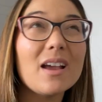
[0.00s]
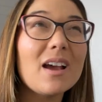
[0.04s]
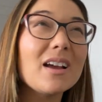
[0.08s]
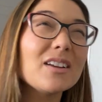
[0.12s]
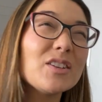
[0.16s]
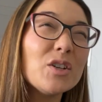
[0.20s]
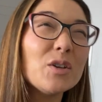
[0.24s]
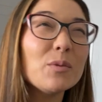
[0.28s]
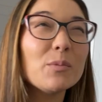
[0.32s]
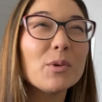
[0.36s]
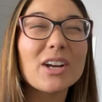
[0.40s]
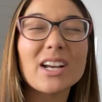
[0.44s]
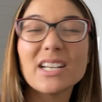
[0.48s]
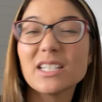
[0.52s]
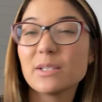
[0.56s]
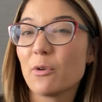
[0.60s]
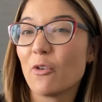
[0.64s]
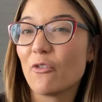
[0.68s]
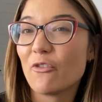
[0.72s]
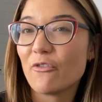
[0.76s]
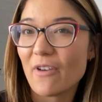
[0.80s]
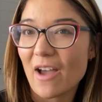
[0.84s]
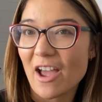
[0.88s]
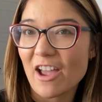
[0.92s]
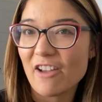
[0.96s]
Turmeric has
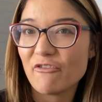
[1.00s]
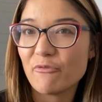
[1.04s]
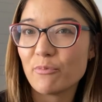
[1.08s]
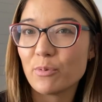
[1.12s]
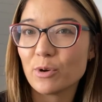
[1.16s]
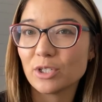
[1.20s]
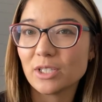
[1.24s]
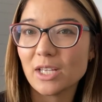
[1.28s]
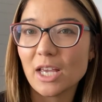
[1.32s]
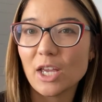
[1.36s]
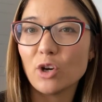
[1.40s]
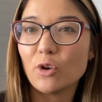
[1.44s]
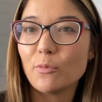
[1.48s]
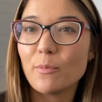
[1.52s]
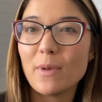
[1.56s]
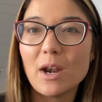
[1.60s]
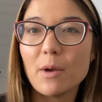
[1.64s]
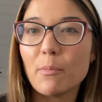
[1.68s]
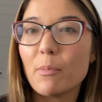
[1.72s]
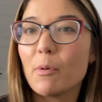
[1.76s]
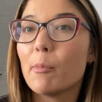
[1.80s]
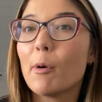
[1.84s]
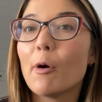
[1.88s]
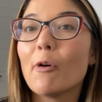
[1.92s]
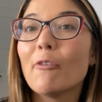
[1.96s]
about 5% or made
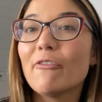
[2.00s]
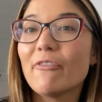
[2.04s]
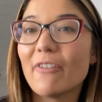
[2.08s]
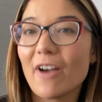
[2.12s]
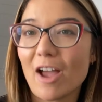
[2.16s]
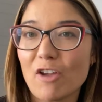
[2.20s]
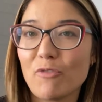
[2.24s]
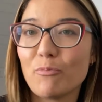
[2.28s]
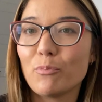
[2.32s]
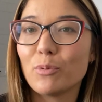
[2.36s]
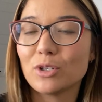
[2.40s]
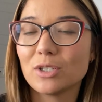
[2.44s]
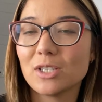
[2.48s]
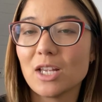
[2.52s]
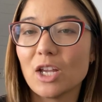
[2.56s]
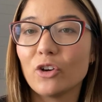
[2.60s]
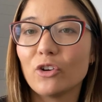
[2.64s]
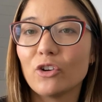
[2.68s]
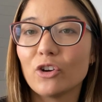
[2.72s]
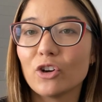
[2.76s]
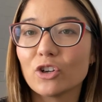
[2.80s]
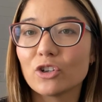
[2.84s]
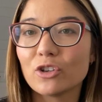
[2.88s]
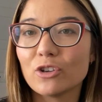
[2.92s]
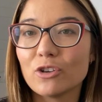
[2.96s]
up about 5%
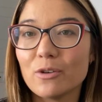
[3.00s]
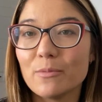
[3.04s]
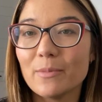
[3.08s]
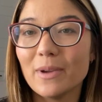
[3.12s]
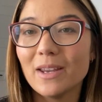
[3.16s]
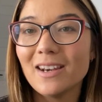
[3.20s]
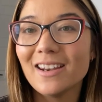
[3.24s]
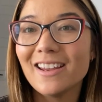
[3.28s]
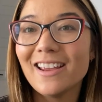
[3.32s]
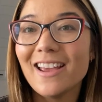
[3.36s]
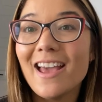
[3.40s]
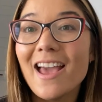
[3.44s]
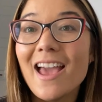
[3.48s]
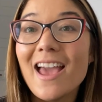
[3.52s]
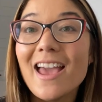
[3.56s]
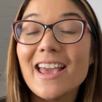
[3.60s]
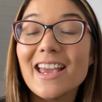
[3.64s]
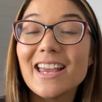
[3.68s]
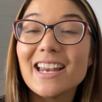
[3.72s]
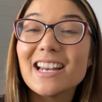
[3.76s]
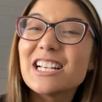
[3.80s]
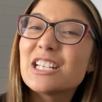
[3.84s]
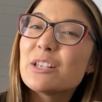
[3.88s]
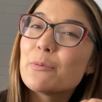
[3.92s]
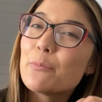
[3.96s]
curcumin.
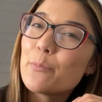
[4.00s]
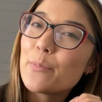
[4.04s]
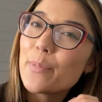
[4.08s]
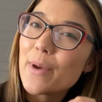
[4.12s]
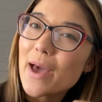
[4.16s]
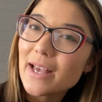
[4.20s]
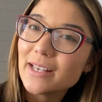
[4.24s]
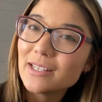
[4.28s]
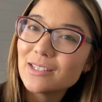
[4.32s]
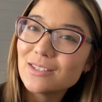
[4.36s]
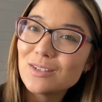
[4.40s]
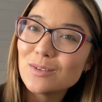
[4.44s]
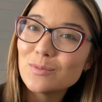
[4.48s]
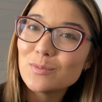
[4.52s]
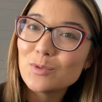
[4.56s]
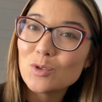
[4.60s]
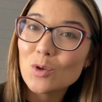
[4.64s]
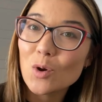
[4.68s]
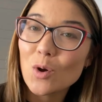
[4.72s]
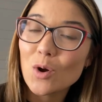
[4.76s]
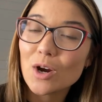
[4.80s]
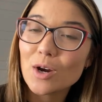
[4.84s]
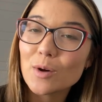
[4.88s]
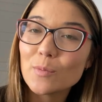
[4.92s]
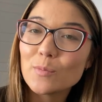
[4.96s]
It is best
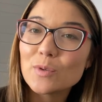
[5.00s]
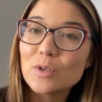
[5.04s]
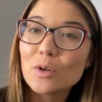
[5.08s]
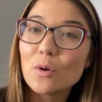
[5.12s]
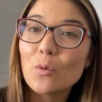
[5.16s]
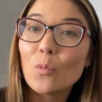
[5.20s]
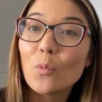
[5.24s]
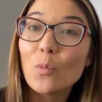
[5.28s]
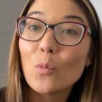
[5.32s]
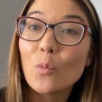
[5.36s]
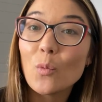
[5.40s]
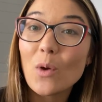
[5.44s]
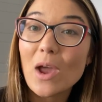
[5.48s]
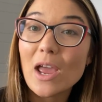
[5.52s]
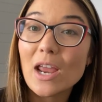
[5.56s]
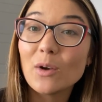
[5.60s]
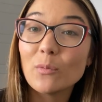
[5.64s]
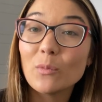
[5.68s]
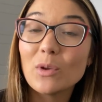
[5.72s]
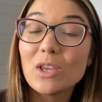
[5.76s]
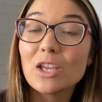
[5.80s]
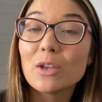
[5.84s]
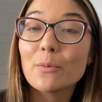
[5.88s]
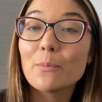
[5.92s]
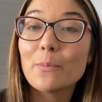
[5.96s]
absorbed when
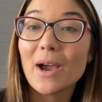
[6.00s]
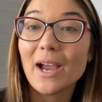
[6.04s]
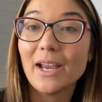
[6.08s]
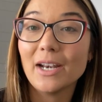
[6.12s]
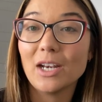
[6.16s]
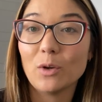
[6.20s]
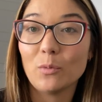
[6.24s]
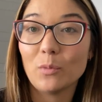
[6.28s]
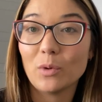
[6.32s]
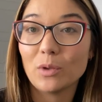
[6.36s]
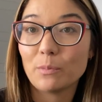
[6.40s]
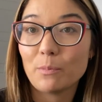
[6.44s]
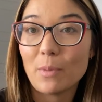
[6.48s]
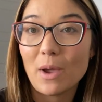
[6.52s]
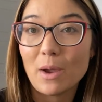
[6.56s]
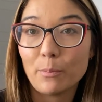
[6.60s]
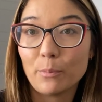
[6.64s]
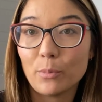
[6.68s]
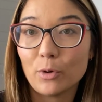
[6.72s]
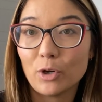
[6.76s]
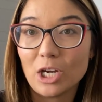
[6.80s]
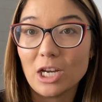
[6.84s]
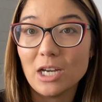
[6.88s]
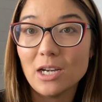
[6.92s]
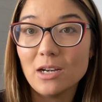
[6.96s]
we combine it with
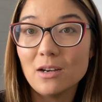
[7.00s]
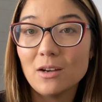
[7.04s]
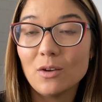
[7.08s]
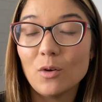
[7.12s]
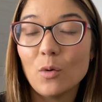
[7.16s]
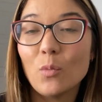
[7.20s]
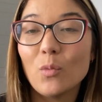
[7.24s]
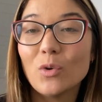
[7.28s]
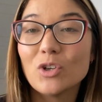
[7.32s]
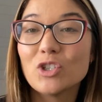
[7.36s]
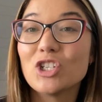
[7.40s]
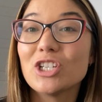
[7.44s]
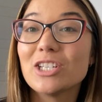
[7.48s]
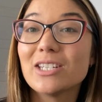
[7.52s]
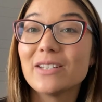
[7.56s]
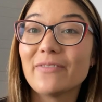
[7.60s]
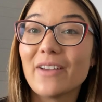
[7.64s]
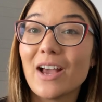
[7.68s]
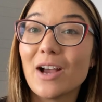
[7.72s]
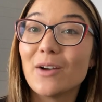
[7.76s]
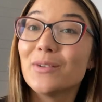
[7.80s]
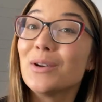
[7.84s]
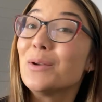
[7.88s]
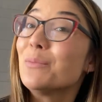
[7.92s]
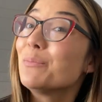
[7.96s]
piperine, which is
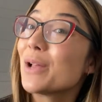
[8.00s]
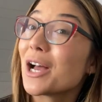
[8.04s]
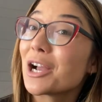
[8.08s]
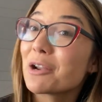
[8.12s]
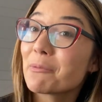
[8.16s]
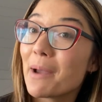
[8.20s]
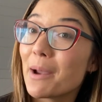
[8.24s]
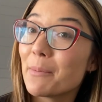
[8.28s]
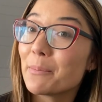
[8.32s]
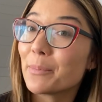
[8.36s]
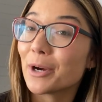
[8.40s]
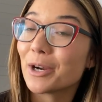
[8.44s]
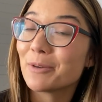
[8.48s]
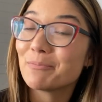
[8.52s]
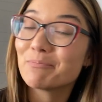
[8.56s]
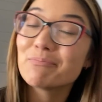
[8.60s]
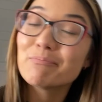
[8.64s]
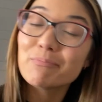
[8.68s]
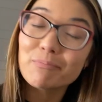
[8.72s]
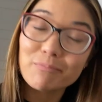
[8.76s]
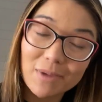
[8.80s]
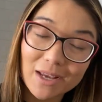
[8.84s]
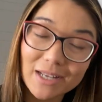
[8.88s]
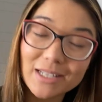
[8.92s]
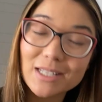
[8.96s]
found in black pepper.
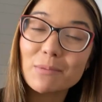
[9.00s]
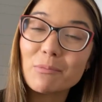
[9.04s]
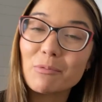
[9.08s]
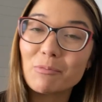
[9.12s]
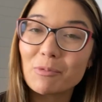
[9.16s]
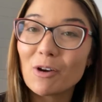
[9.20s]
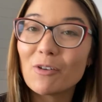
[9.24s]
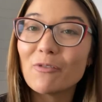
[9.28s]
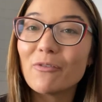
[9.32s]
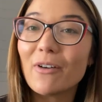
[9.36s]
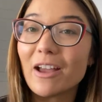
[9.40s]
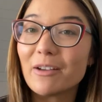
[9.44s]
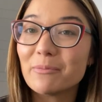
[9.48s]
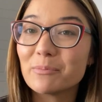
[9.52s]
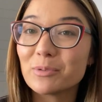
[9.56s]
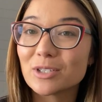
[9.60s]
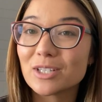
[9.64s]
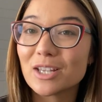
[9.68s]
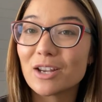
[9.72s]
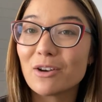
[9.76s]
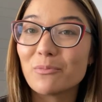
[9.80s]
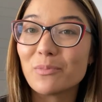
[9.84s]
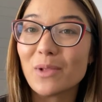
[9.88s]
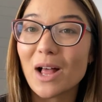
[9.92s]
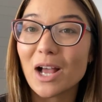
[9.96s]
Makes up about
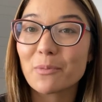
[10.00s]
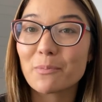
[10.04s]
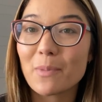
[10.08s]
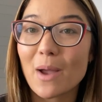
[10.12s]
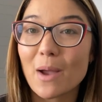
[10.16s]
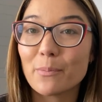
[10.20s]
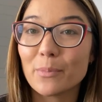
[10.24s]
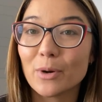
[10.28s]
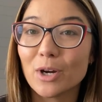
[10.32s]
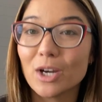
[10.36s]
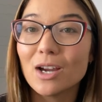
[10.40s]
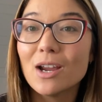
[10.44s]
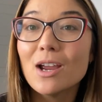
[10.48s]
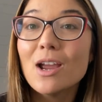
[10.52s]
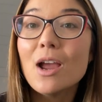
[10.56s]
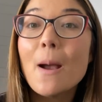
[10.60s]
5% of black pepper.